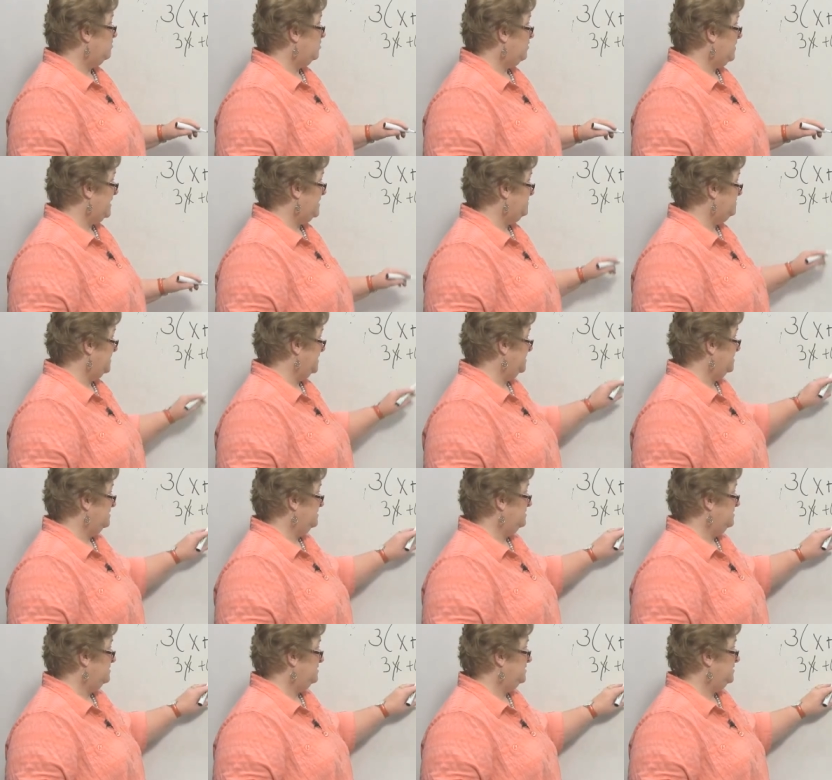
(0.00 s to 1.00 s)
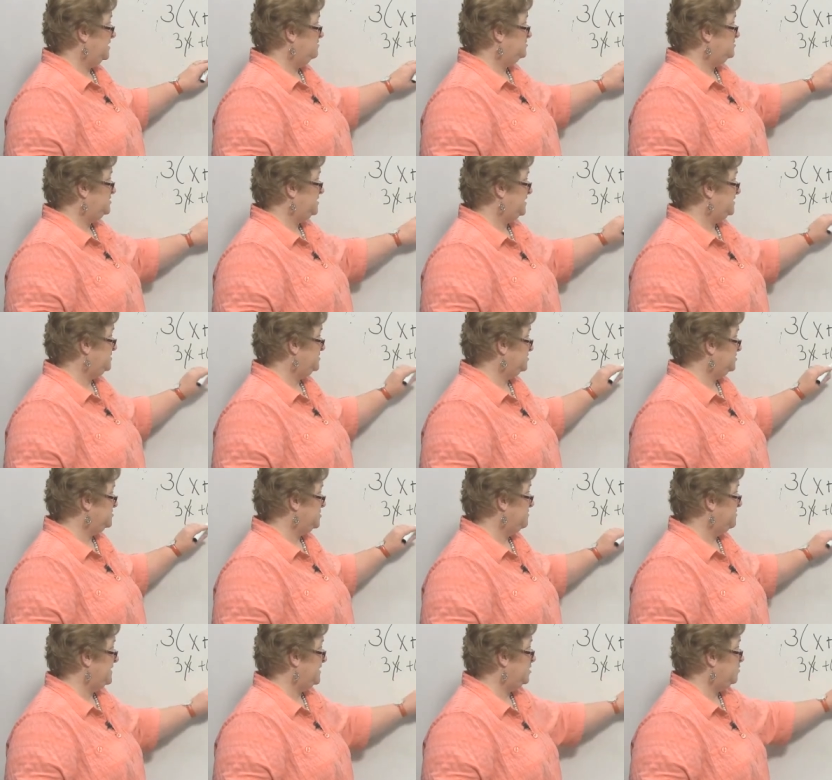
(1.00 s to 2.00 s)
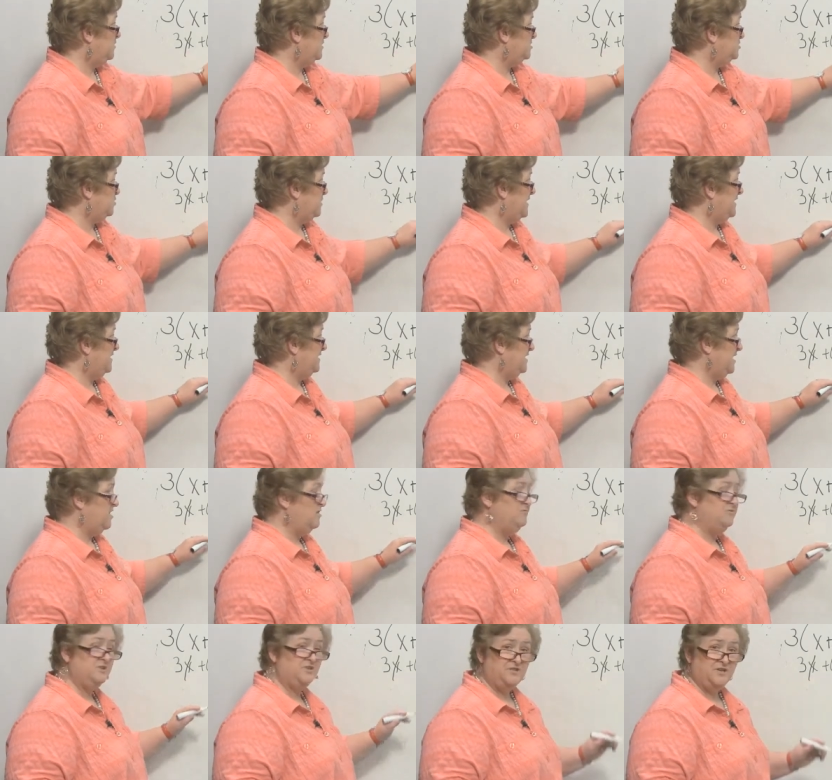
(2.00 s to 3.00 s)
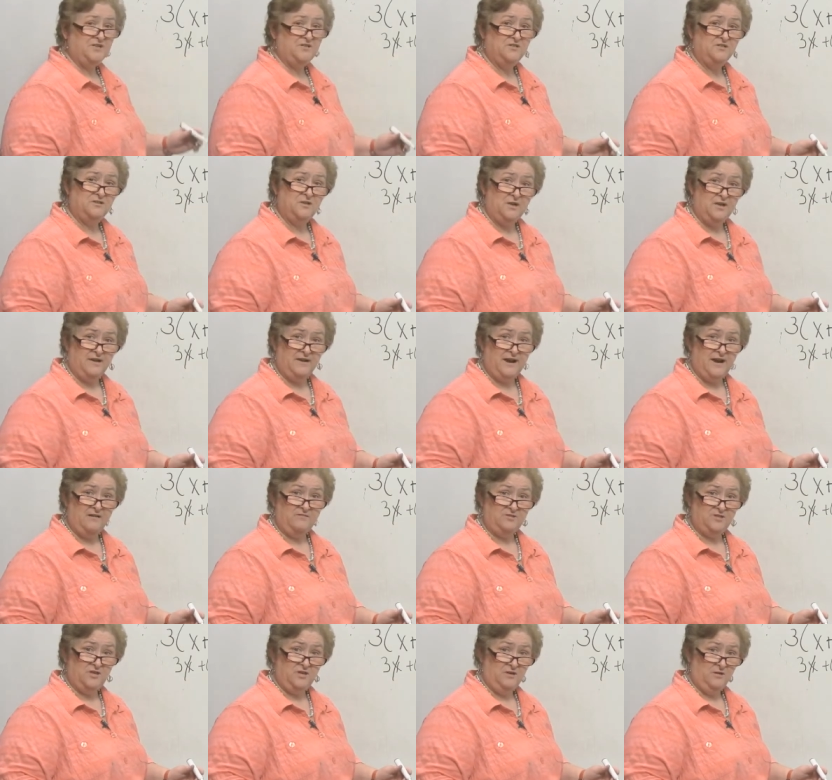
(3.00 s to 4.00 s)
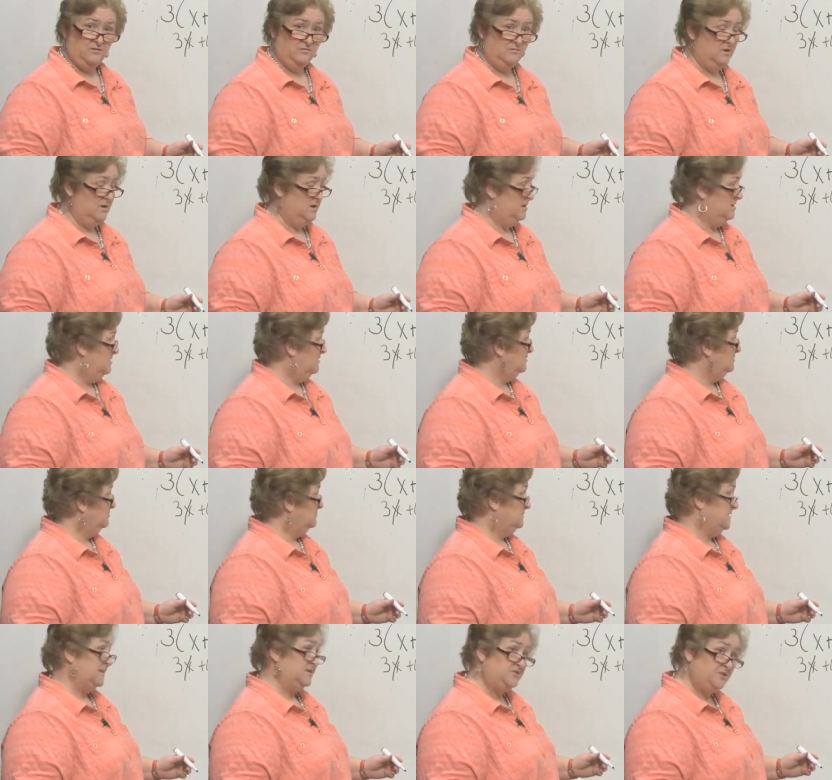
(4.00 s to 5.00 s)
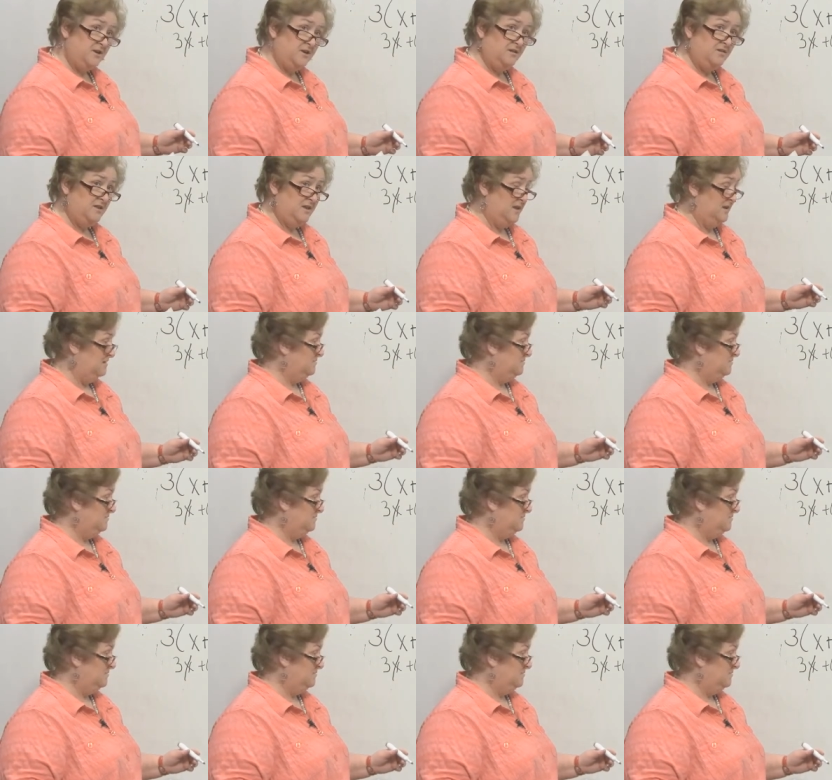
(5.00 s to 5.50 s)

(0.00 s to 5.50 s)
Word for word: wait a minute. Those sixes, no matter which way I go, the sixes clear out too. That's a good thing